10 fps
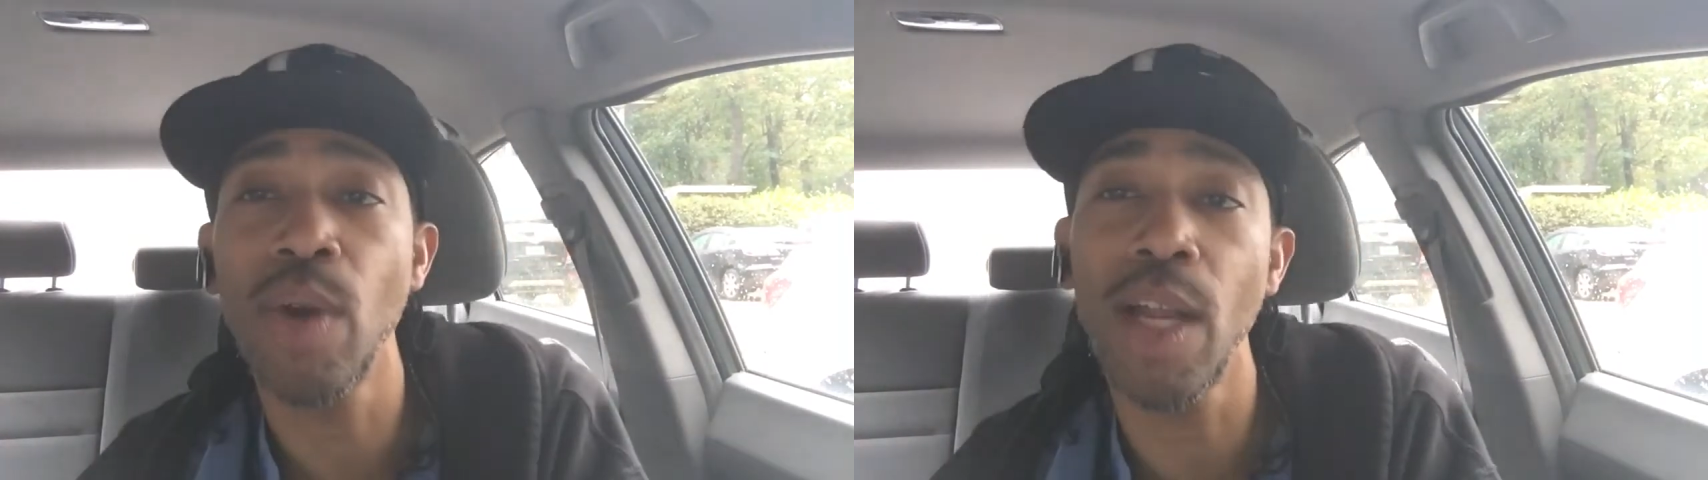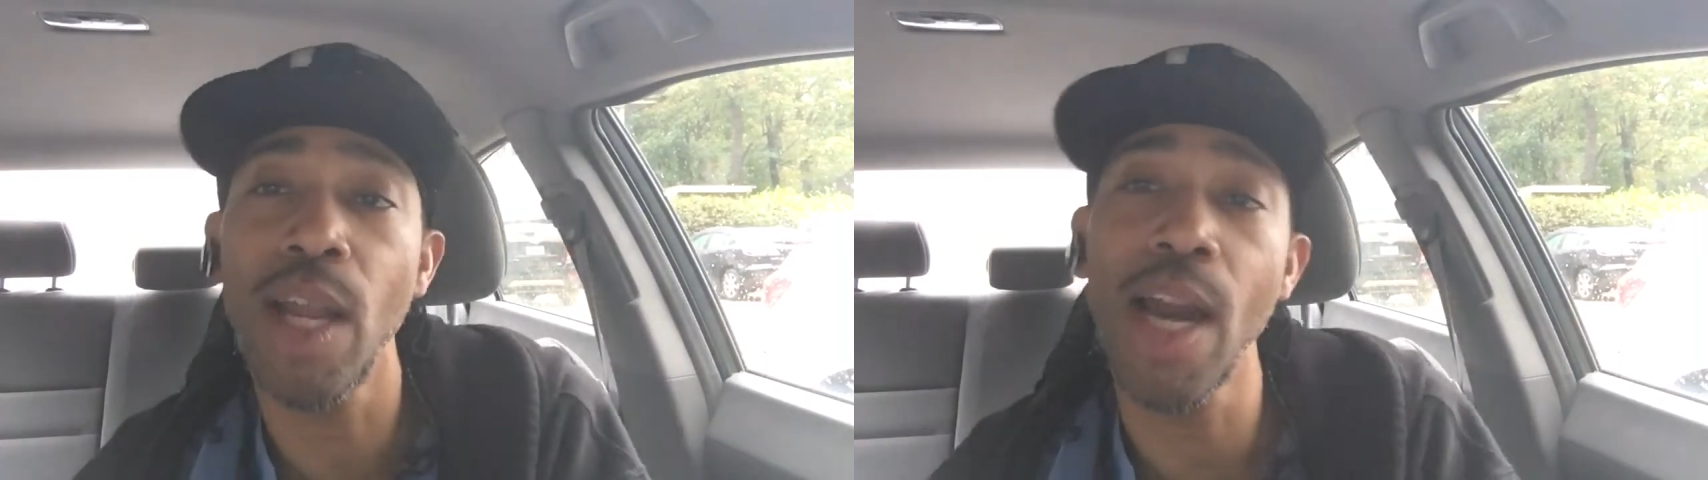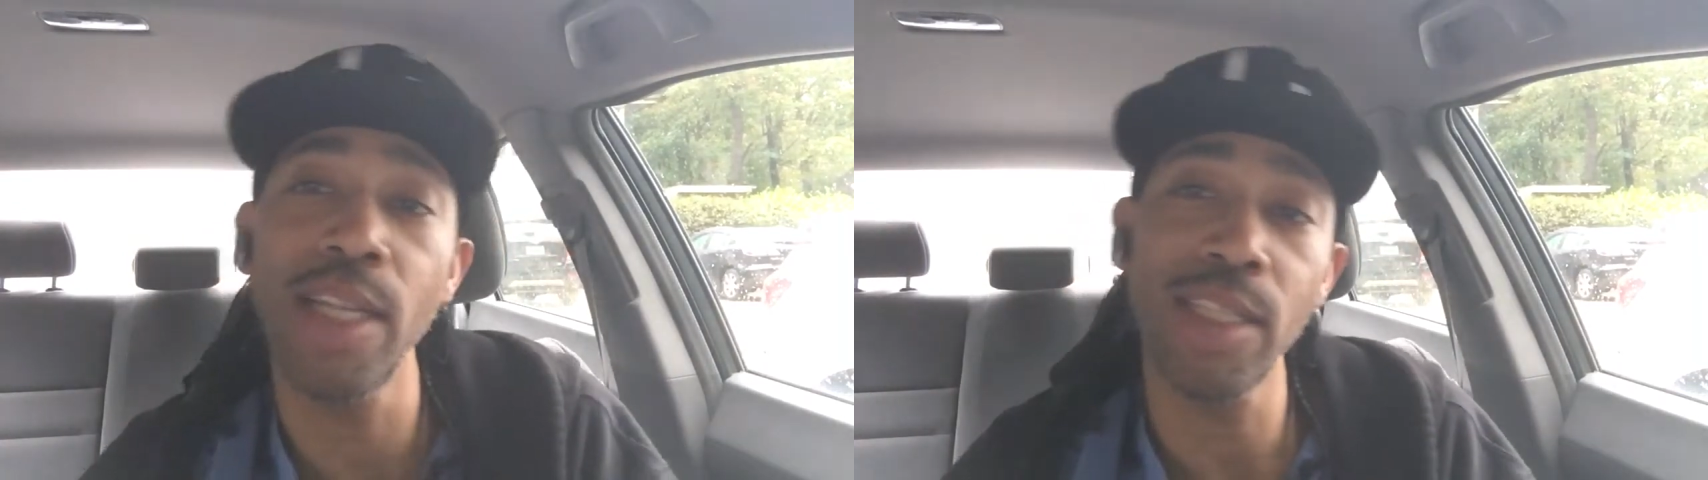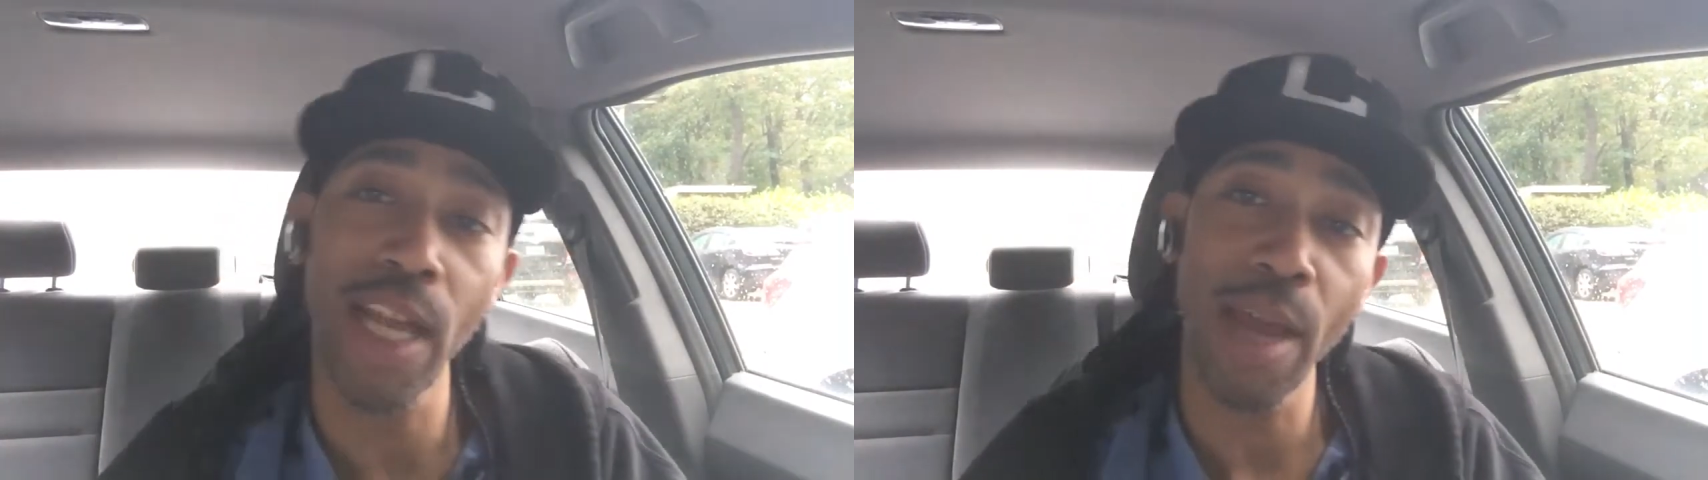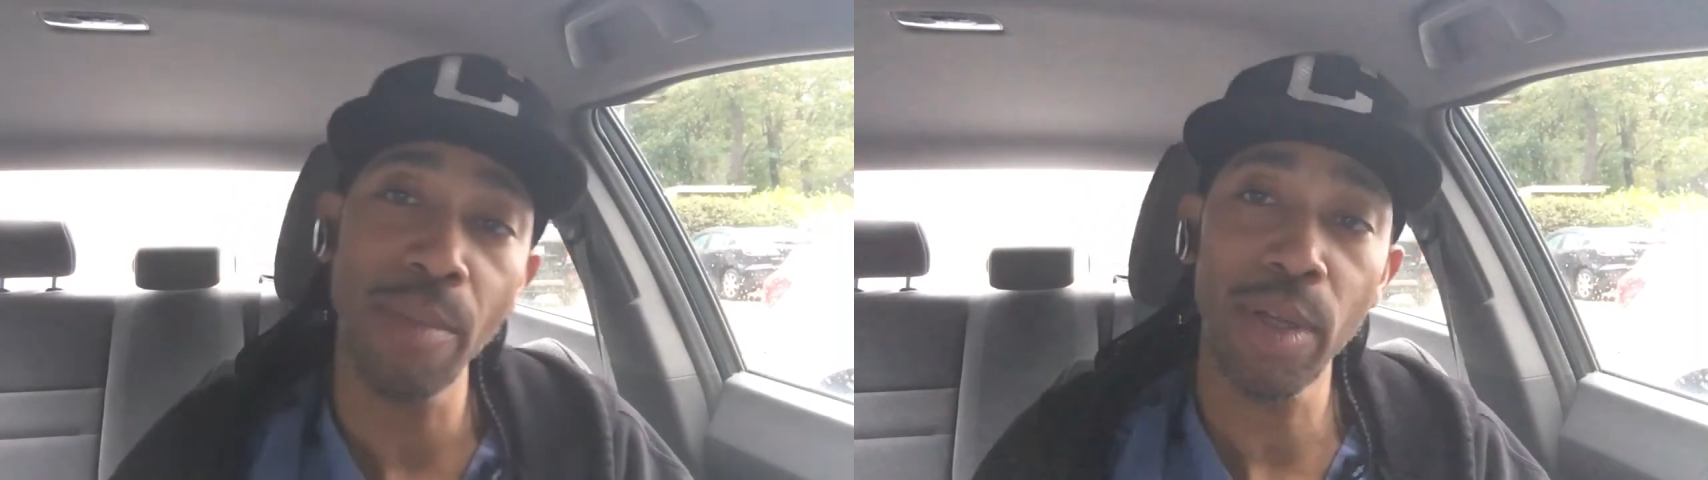a lot of these
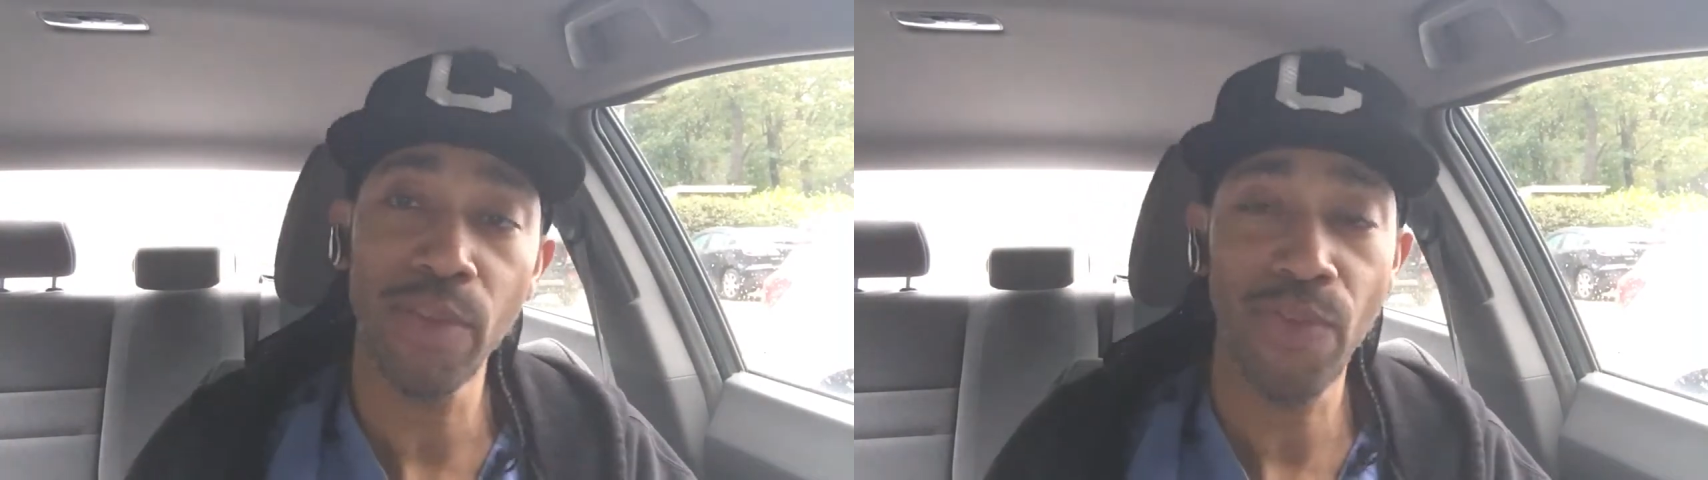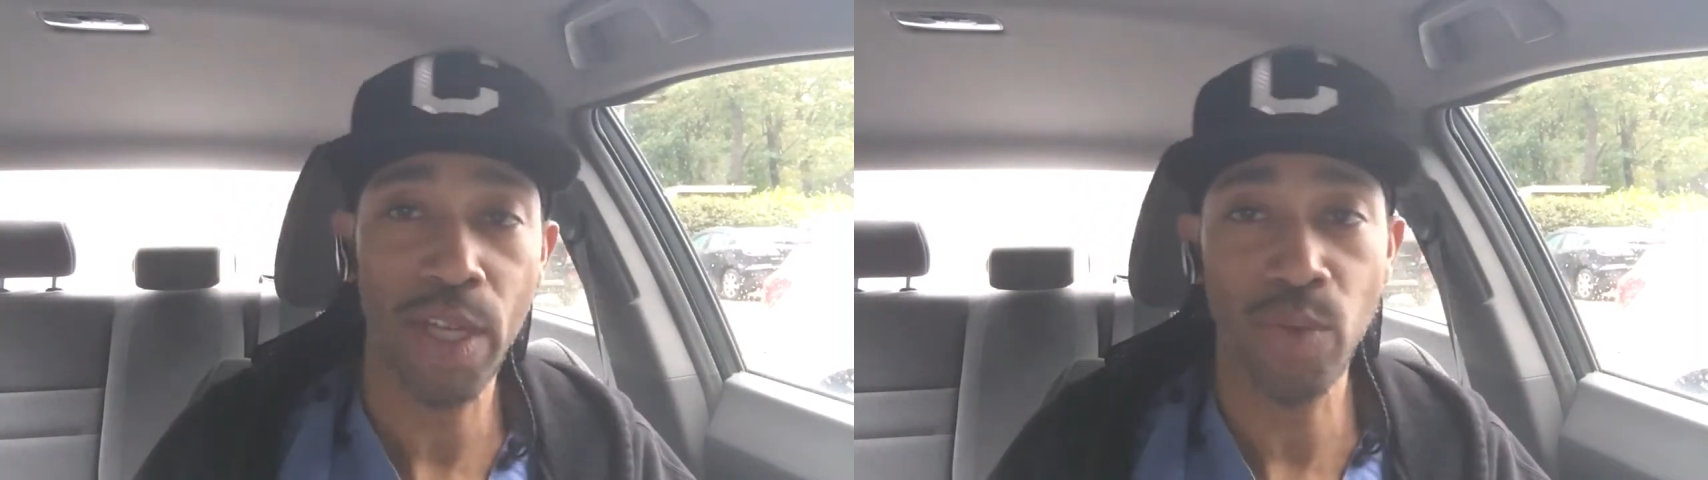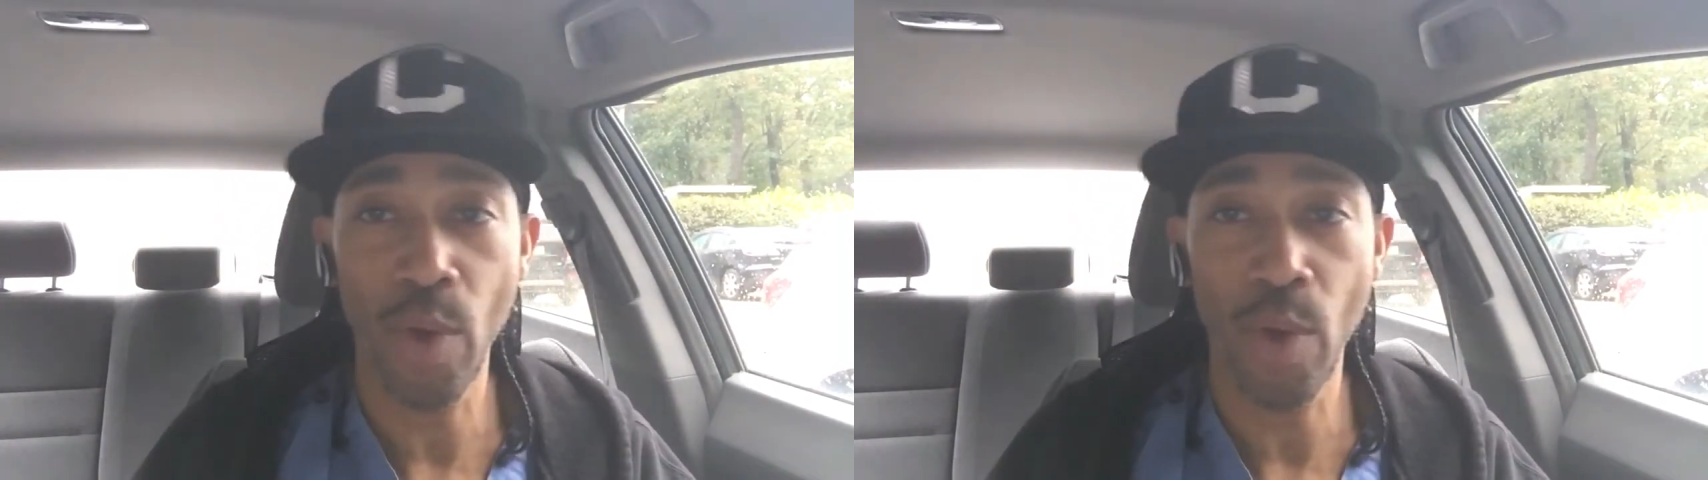lame motherfuckers